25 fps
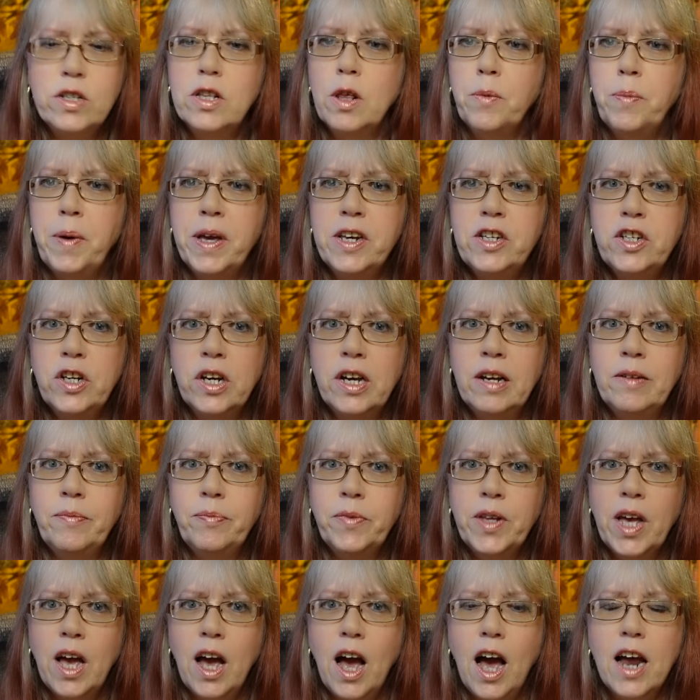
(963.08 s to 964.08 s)
at the picture
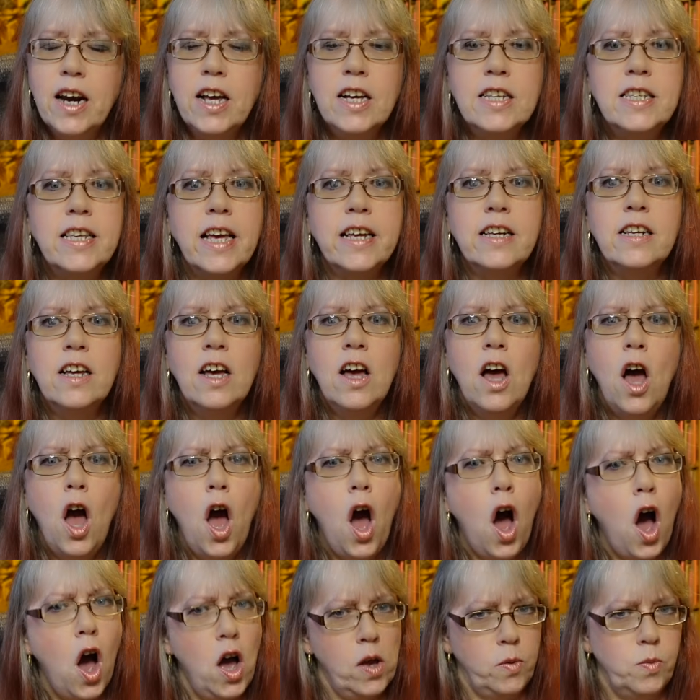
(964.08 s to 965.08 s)
and I said,
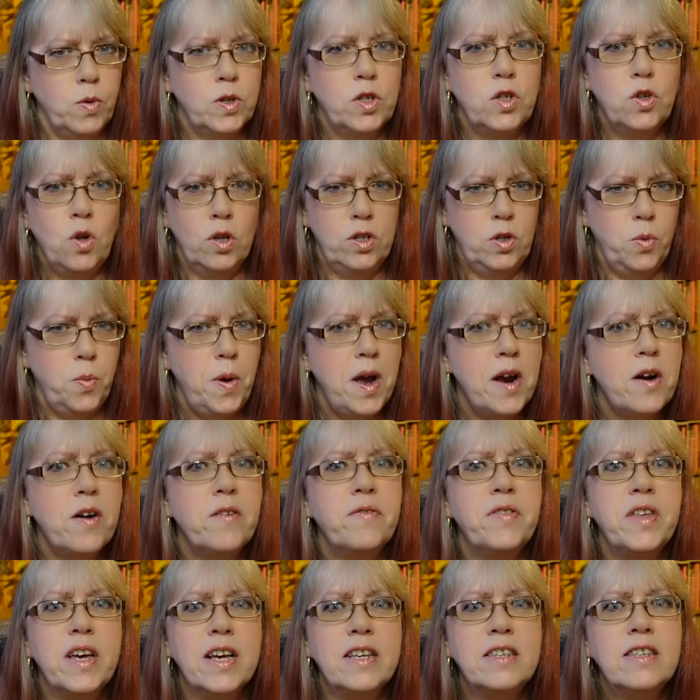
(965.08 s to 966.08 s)
"I was not aware
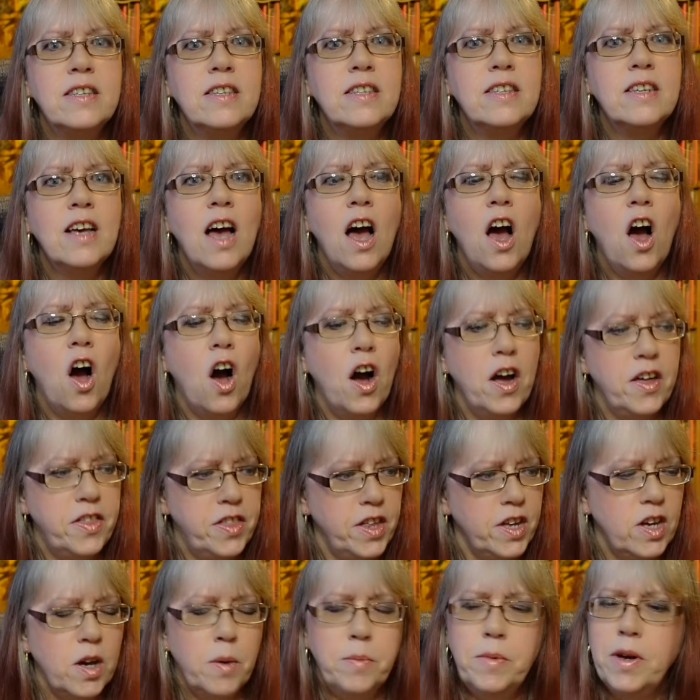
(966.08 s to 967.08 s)
of this. I
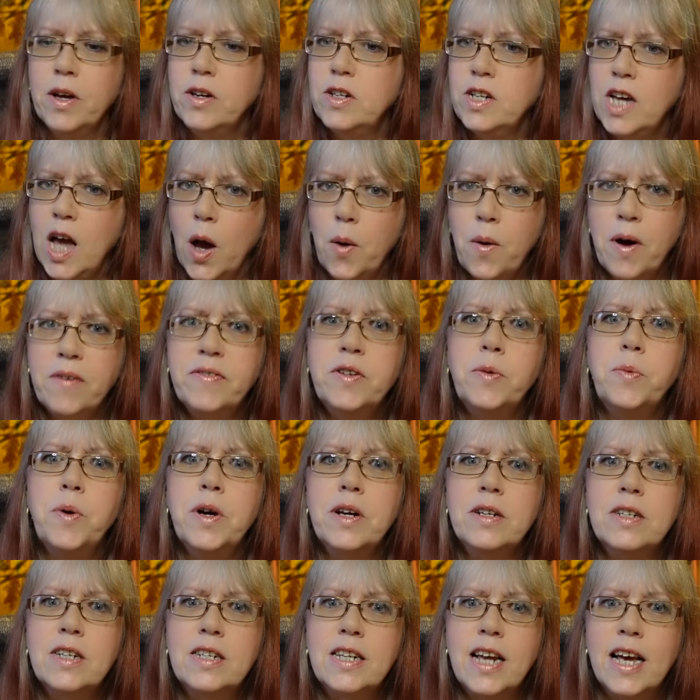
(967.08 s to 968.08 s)
think I'm going to go after
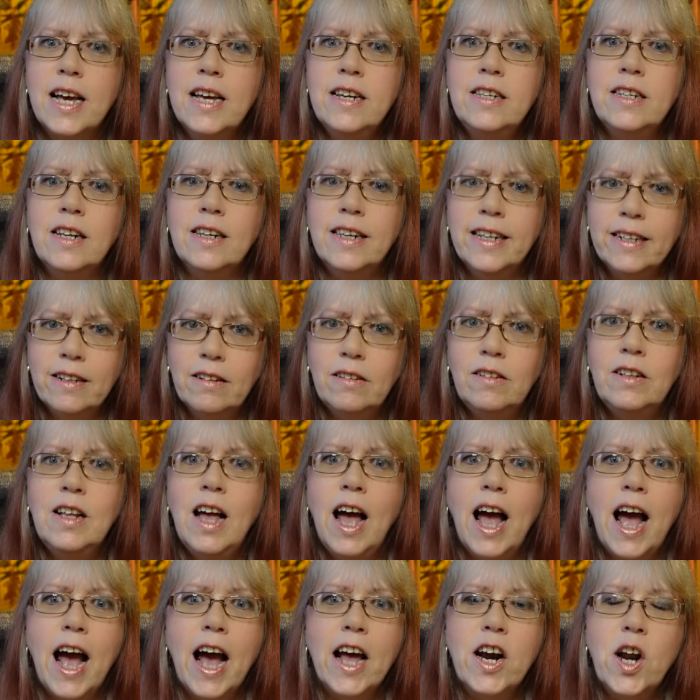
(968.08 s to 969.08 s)
work today to Lidl
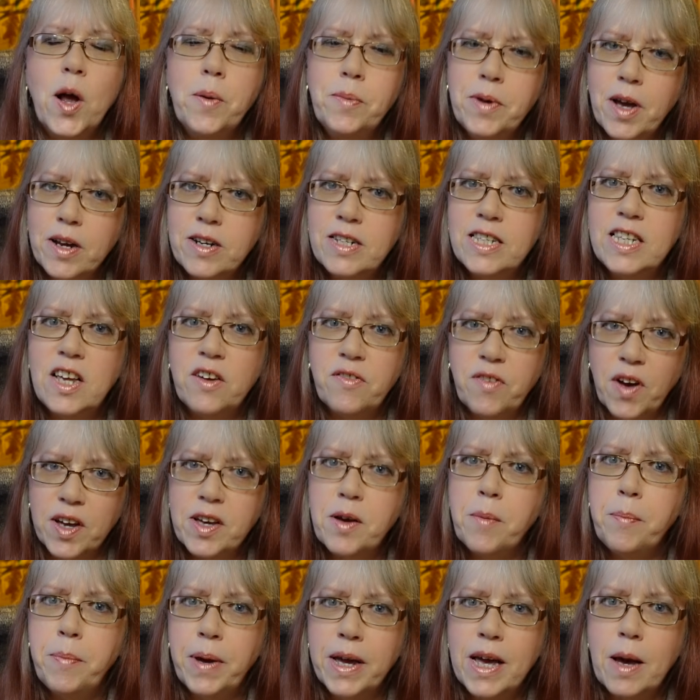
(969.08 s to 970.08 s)
and I'm going to see if I
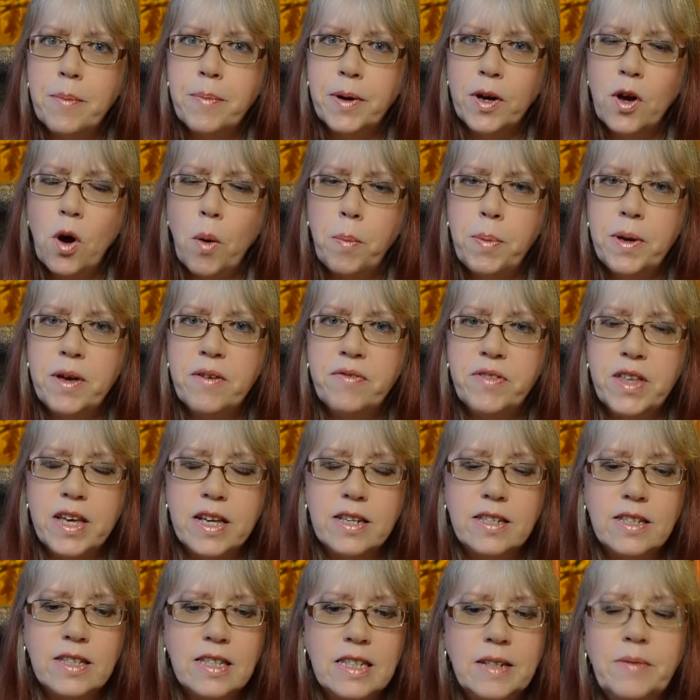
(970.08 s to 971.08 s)
can pick up a copy of
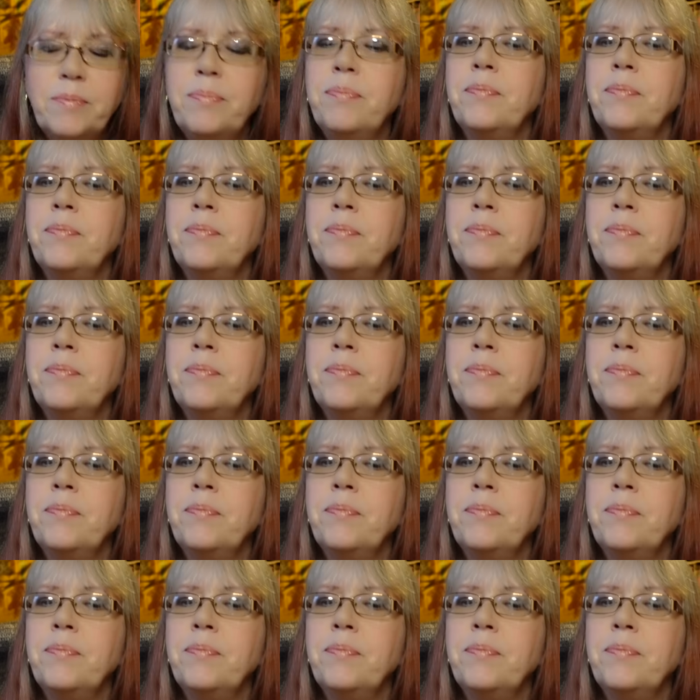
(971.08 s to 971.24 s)
this."